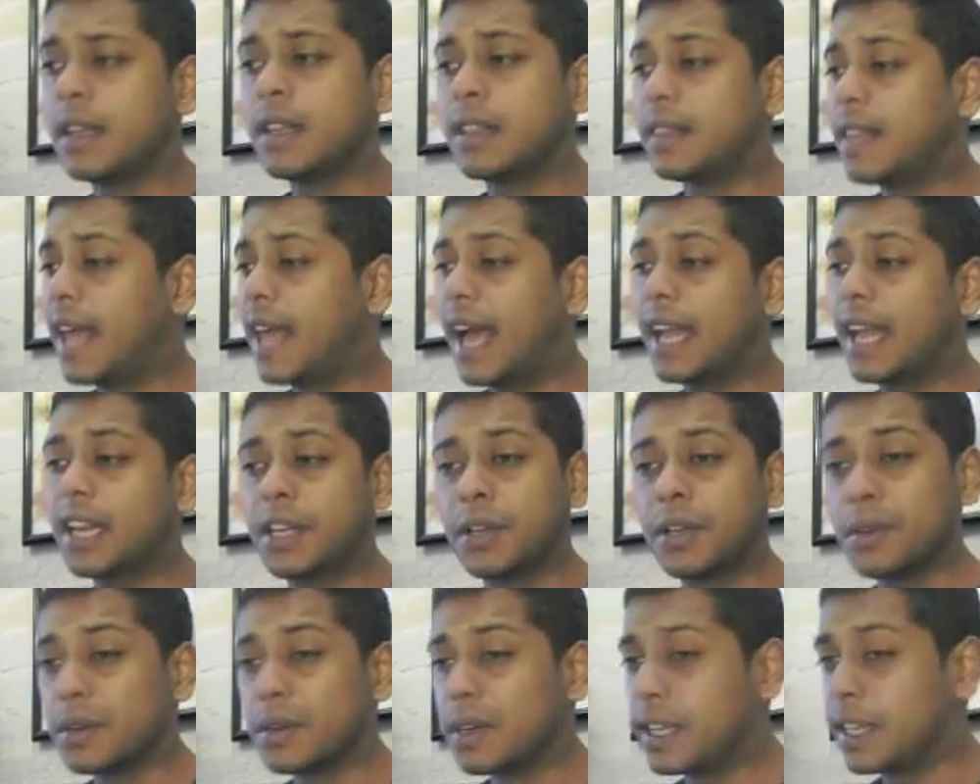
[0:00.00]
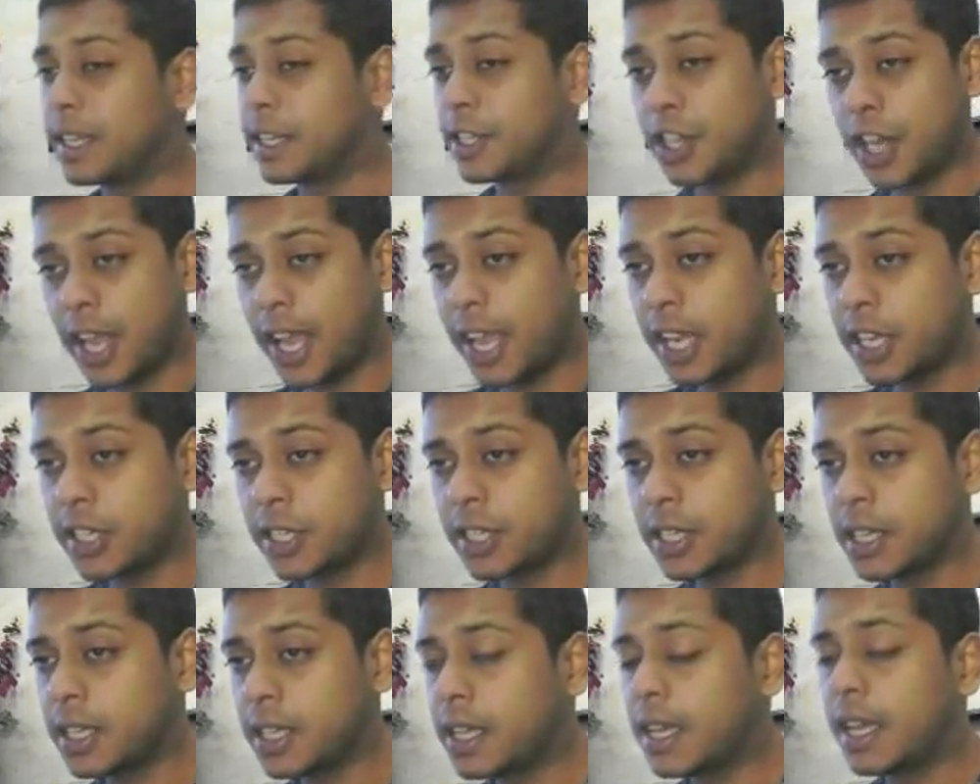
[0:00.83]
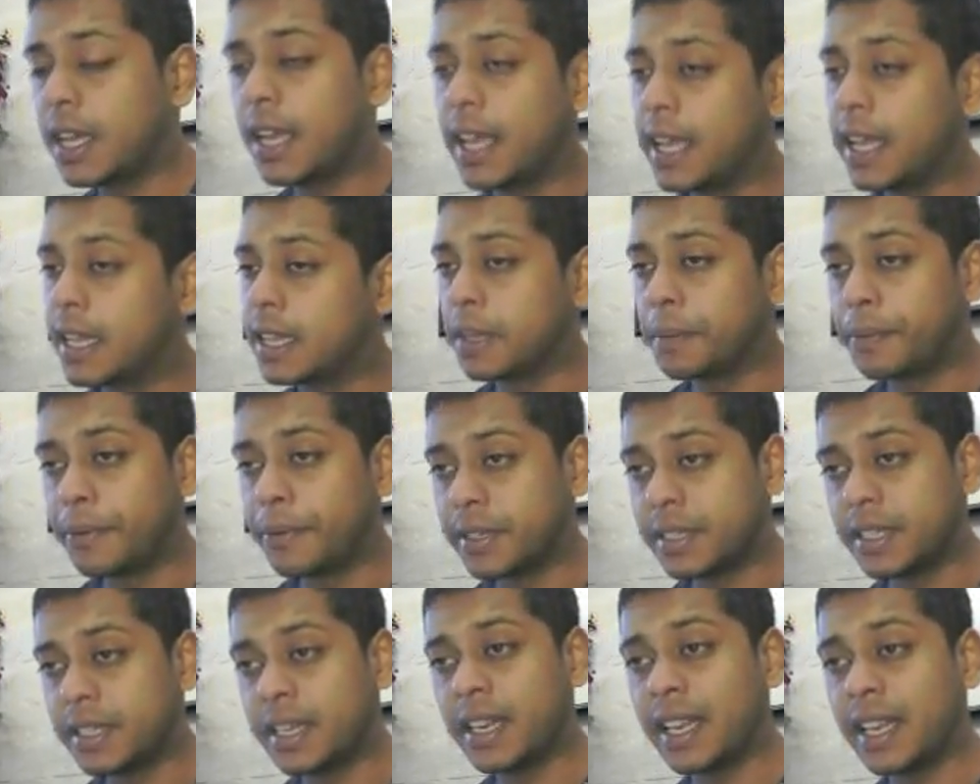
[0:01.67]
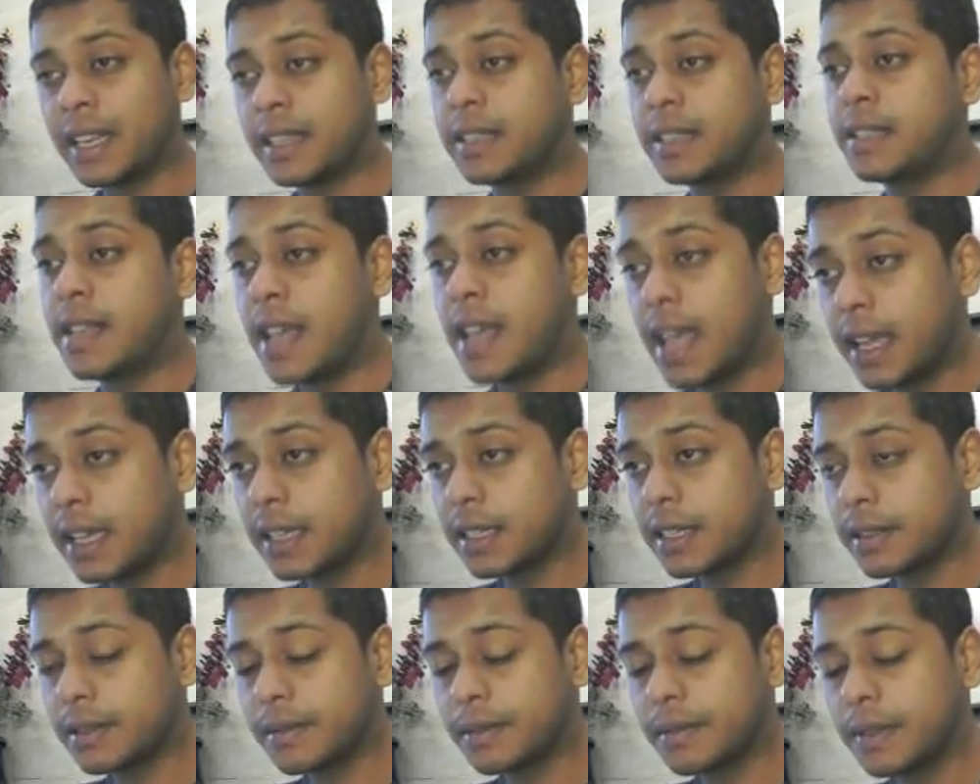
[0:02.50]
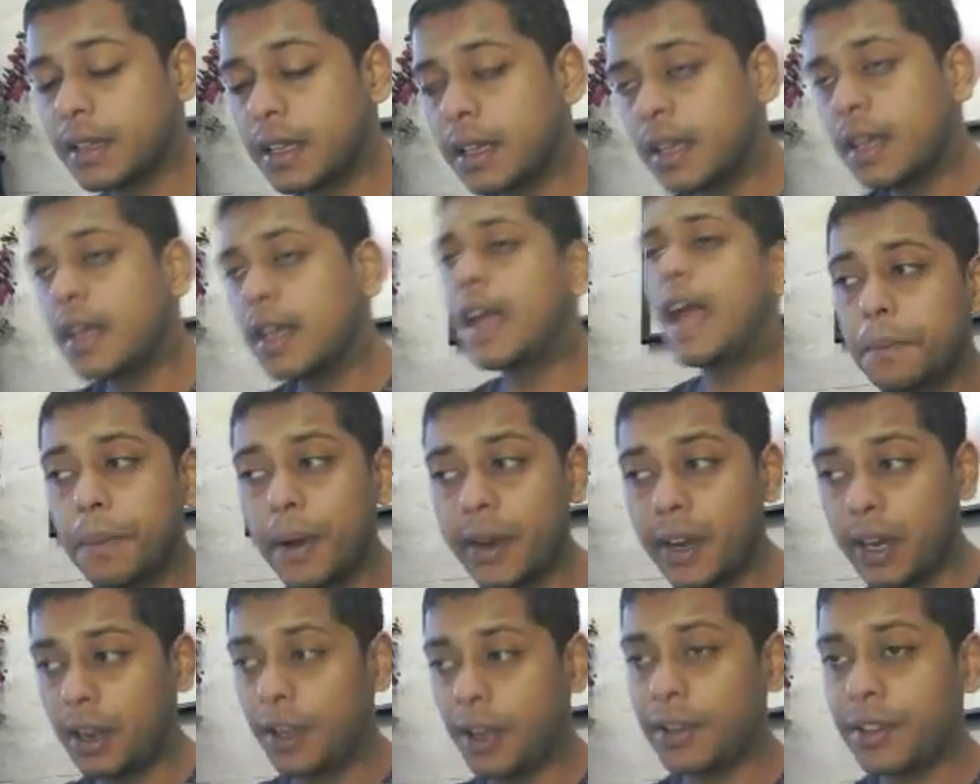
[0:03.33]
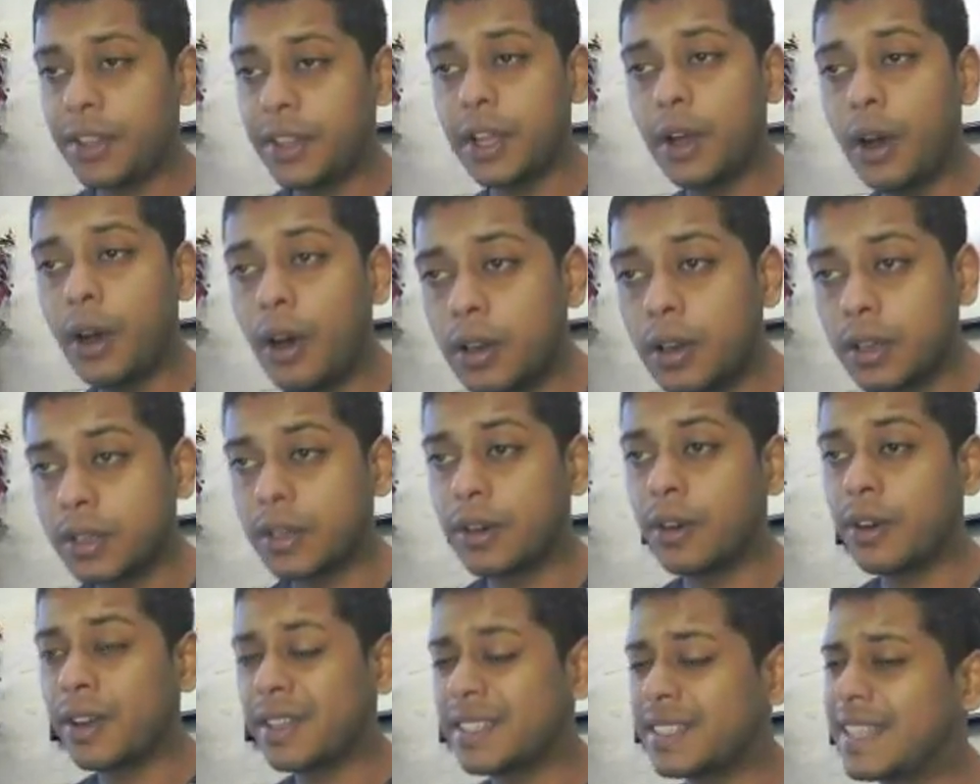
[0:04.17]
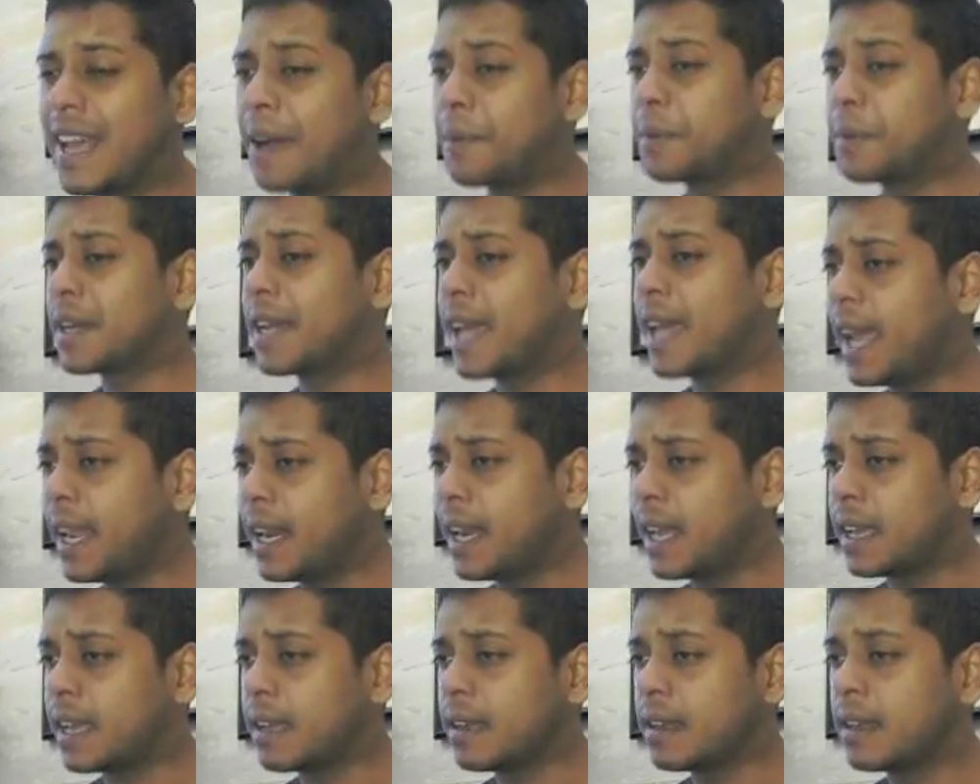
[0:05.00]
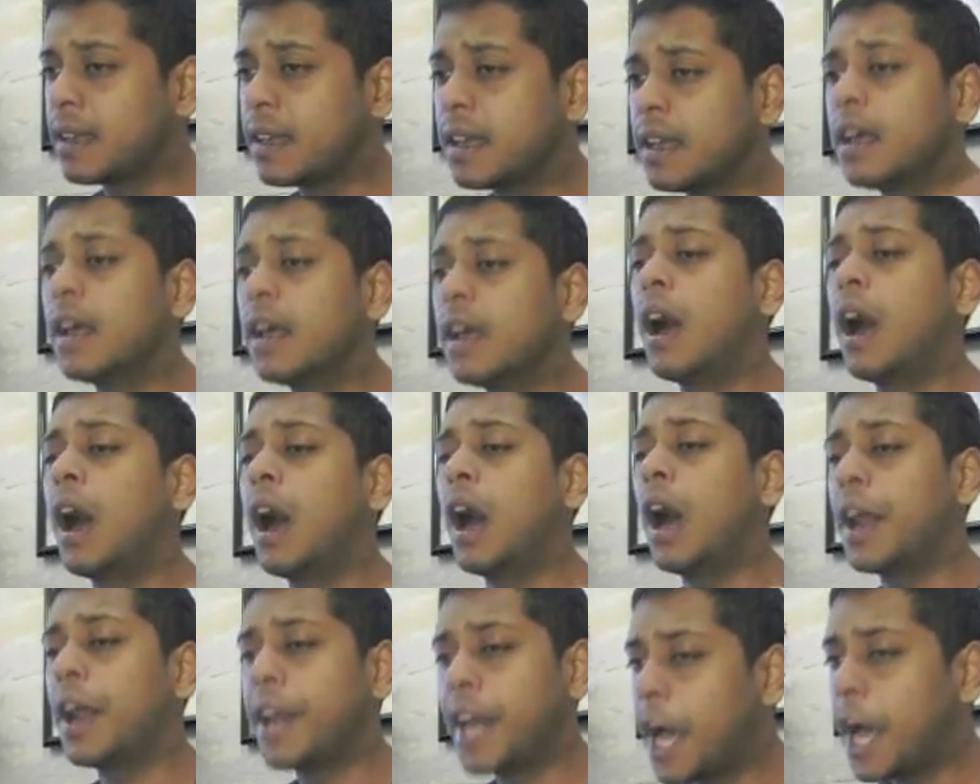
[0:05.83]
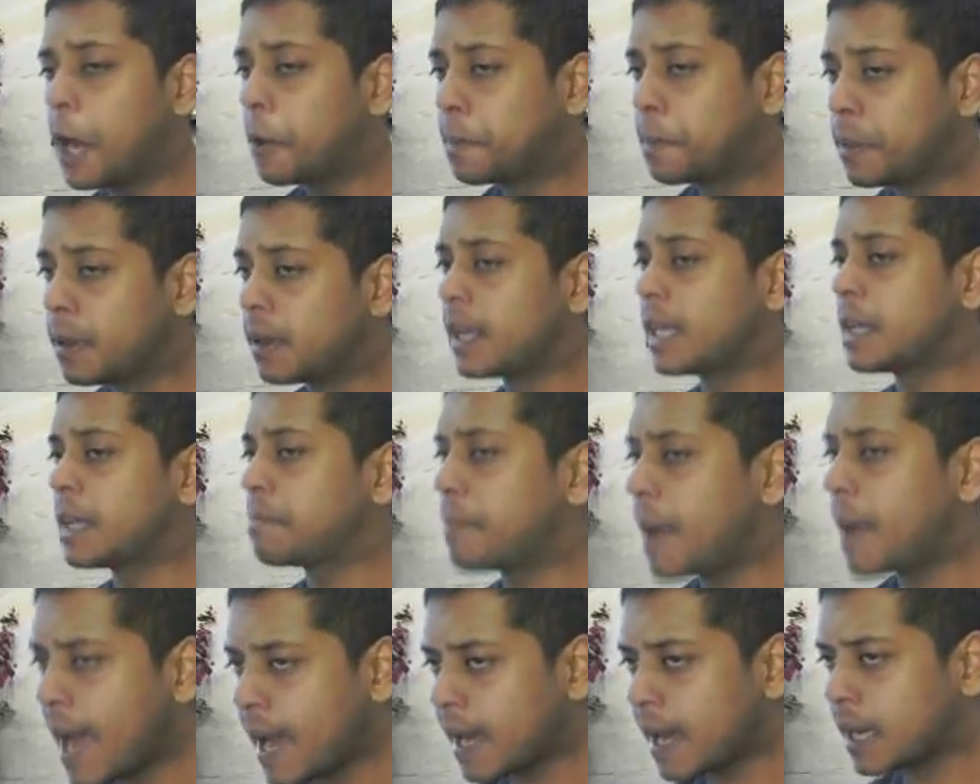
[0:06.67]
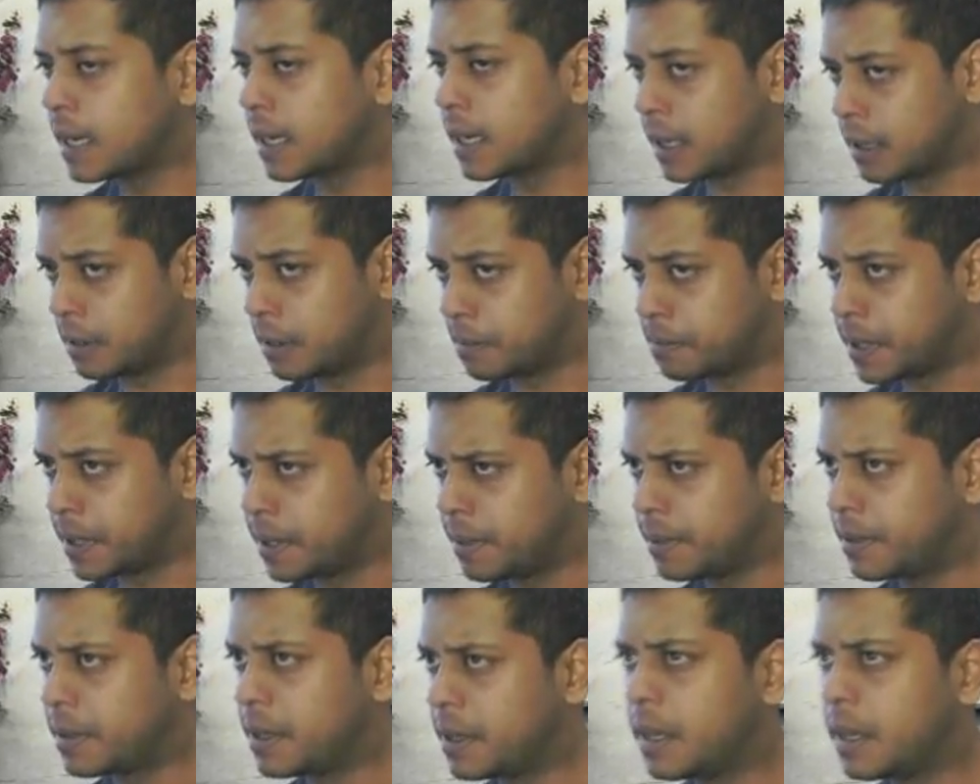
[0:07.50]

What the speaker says: That totally changed in the preceding days, but a lot of the altcoins that were gaining are now pulling back a little bit.